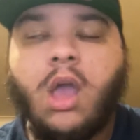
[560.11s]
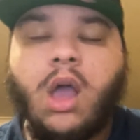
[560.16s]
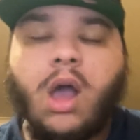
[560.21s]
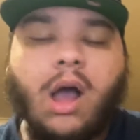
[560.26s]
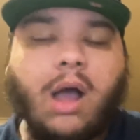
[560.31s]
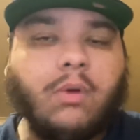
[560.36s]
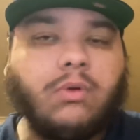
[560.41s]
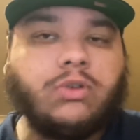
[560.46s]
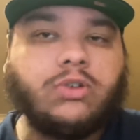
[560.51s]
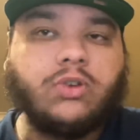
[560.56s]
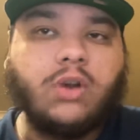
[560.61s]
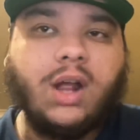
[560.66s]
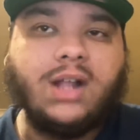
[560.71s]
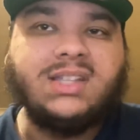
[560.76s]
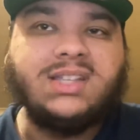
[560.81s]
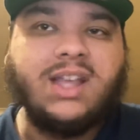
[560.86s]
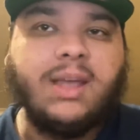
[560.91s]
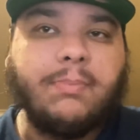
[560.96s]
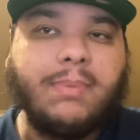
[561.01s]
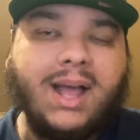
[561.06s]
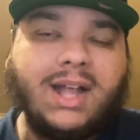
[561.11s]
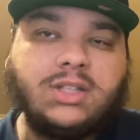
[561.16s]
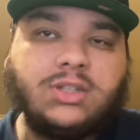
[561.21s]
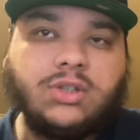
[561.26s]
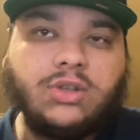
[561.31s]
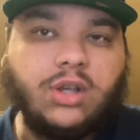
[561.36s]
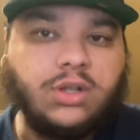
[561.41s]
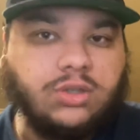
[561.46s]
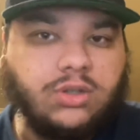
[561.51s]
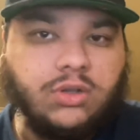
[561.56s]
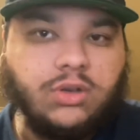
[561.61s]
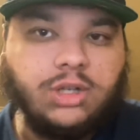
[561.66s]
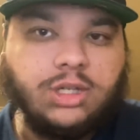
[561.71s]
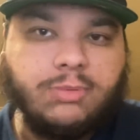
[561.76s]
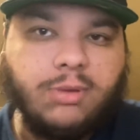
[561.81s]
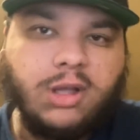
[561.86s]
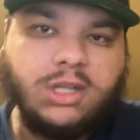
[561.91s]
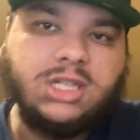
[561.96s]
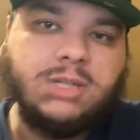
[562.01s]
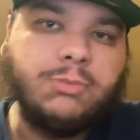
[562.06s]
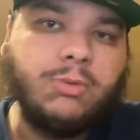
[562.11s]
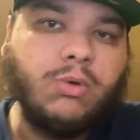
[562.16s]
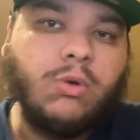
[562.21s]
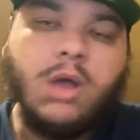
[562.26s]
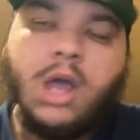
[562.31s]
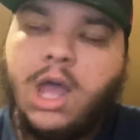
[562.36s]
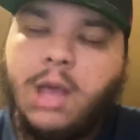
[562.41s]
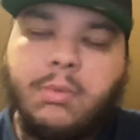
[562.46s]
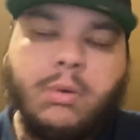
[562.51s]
I will try to get back to you as soon as possible.